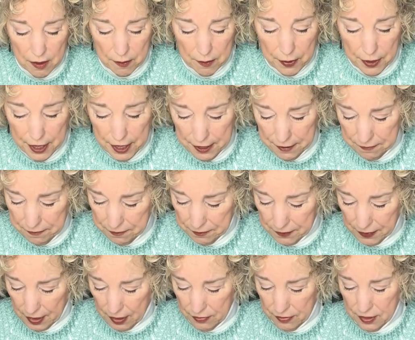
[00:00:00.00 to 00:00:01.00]
But
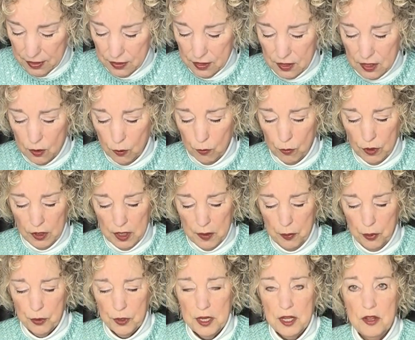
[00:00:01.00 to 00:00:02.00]
this is a really
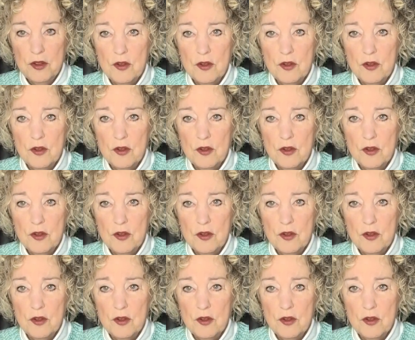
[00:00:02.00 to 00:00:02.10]
pretty